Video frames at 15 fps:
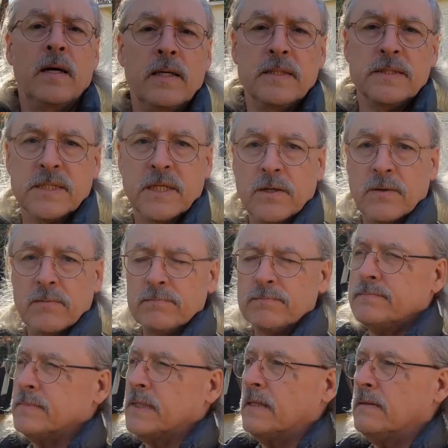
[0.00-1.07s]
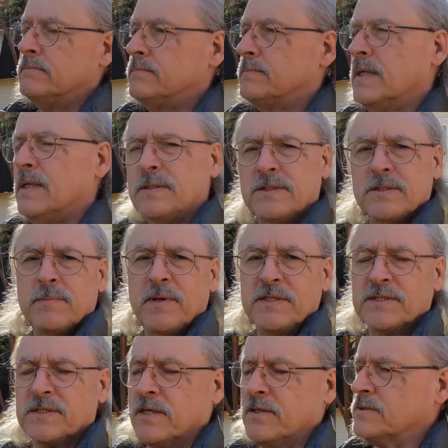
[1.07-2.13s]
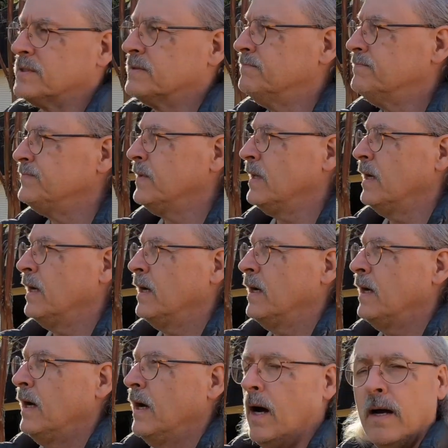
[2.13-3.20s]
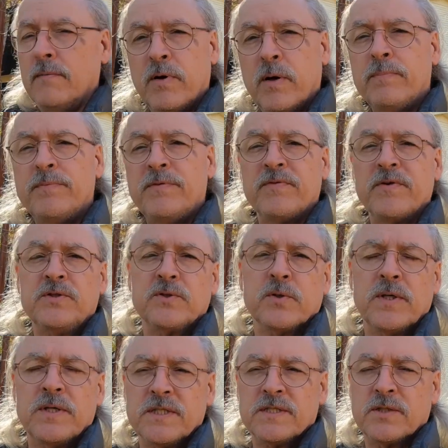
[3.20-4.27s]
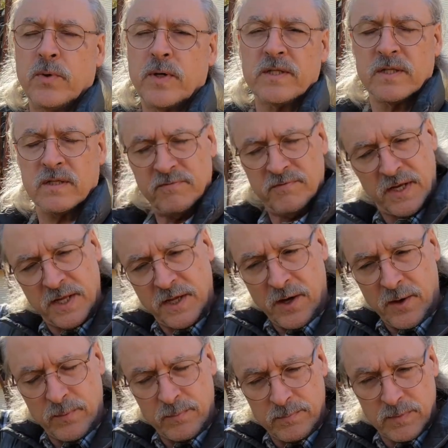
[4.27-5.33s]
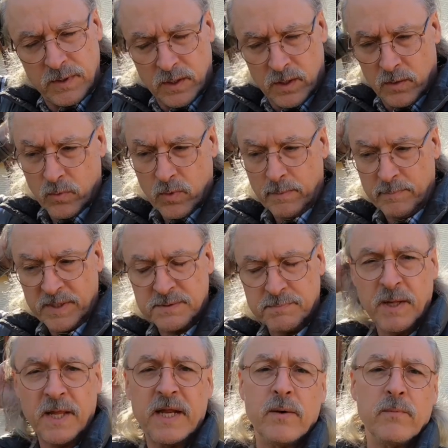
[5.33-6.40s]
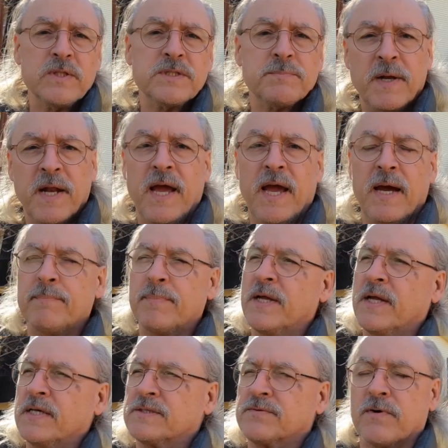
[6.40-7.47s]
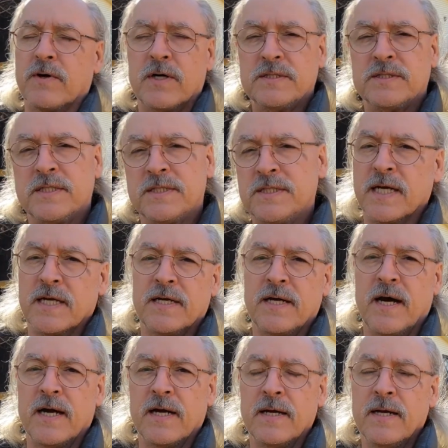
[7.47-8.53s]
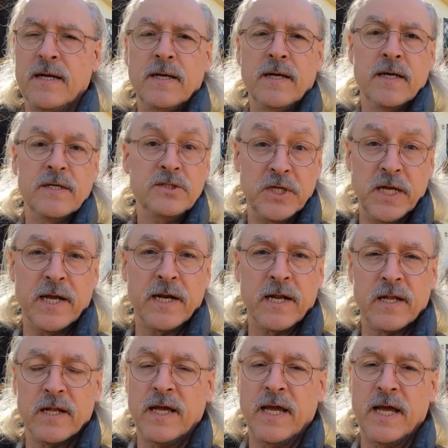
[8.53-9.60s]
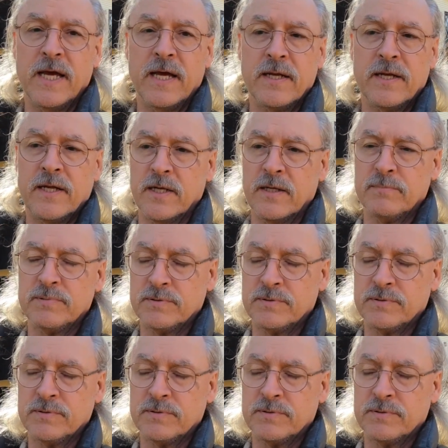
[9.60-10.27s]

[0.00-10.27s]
So, oh, too many so's. I hope you've enjoyed this quick little video where I'm explaining what's been happening as far as the Technog channel and getting